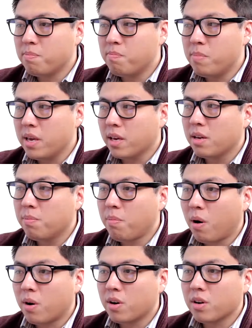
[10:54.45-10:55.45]
a big
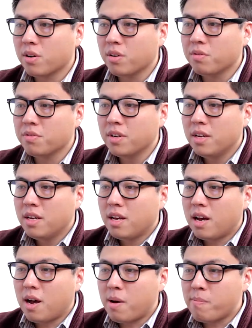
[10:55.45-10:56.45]
part of
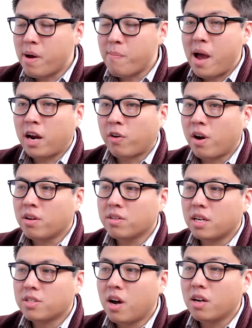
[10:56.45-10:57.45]
my background.
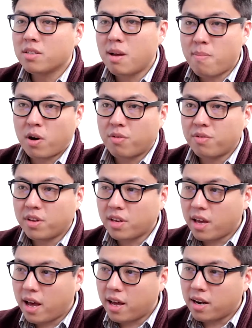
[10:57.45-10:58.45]
I taught
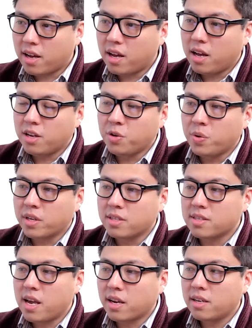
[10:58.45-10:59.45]
typography at New England
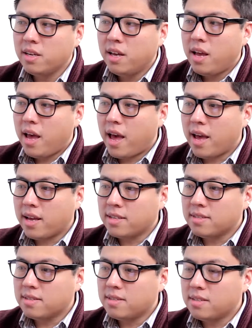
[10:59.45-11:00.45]
Tech,
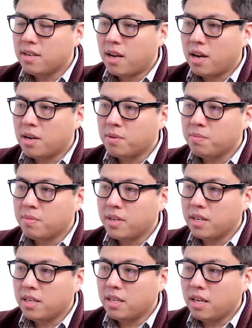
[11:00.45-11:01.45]
and
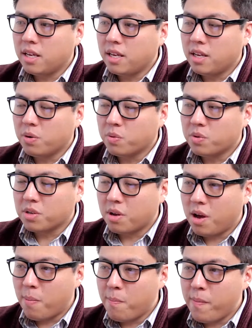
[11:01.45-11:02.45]
it
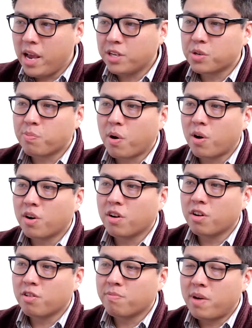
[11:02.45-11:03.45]
a major part
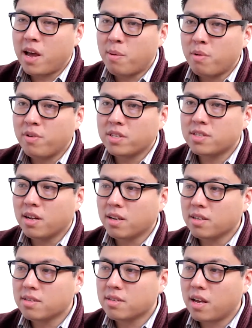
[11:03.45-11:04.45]
of my MFA
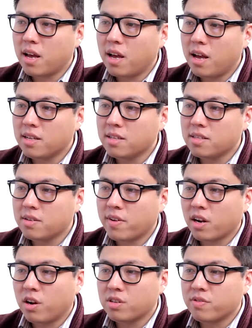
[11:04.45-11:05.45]
studies at
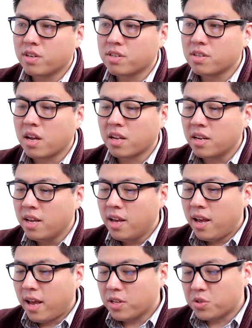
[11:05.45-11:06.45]
Savannah College of Art and Design.
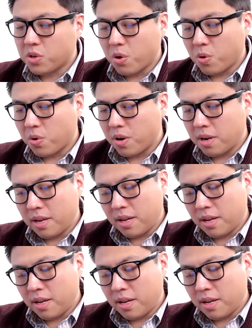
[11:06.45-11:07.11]
And so